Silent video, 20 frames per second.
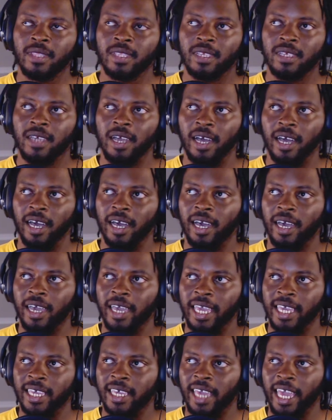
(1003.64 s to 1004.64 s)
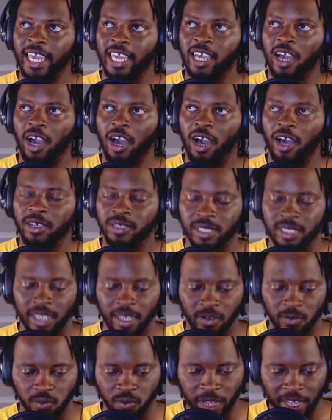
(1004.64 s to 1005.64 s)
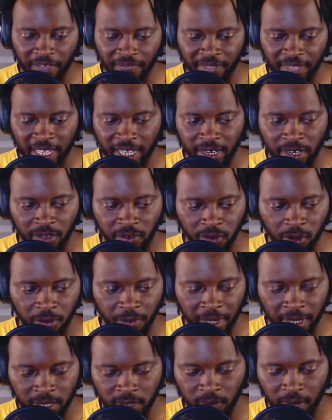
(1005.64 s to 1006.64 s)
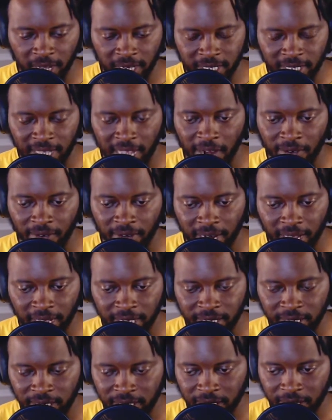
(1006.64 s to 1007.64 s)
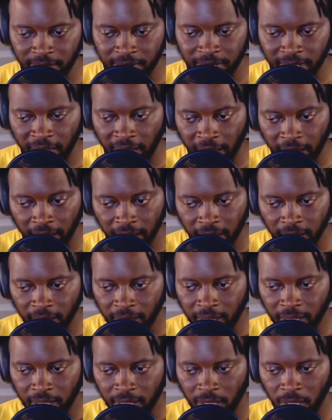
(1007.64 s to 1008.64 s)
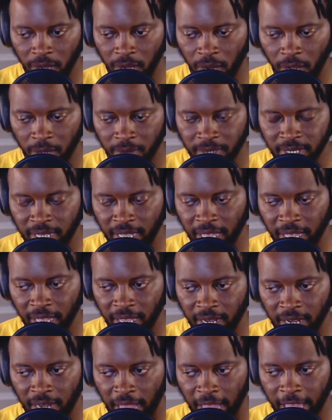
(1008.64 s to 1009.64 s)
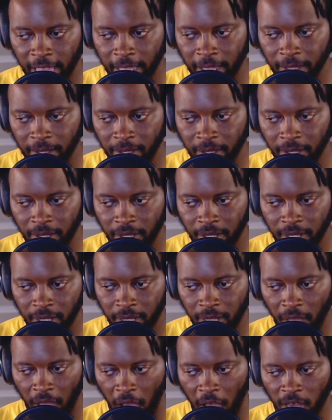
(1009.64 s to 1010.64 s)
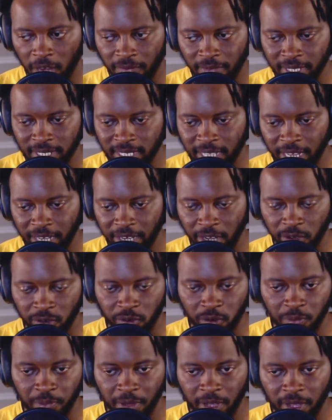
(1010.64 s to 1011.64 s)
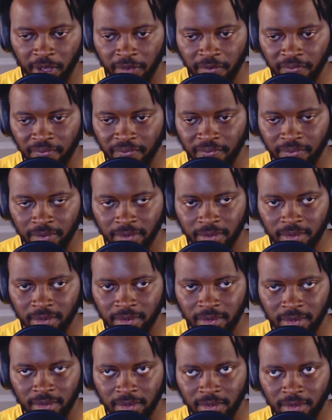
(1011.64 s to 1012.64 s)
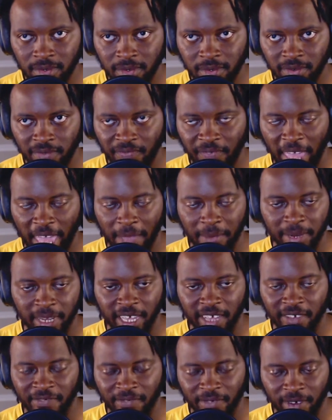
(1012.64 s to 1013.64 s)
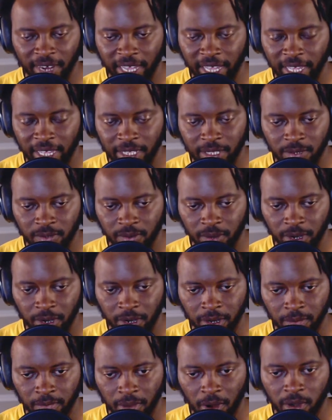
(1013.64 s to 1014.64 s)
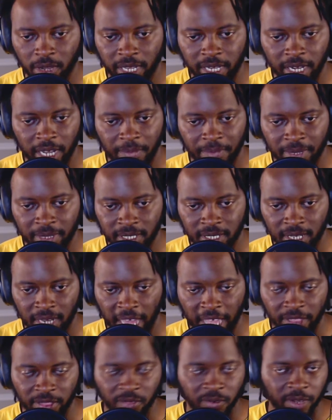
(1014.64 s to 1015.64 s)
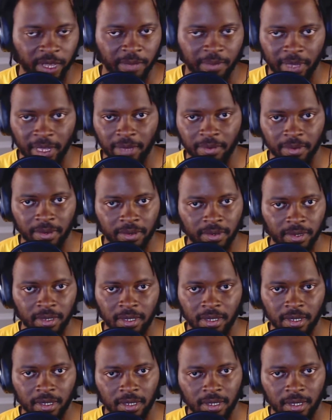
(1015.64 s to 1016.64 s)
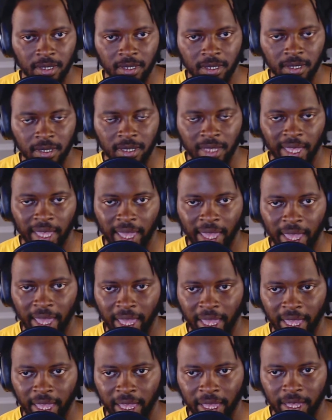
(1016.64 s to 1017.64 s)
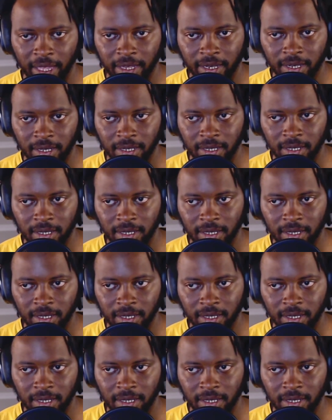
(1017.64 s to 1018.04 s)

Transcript: it caused a rift in the group as well as our relationships that, you know what I'm saying? Like all of a sudden a group of family and friends were broken up into like 3 people. And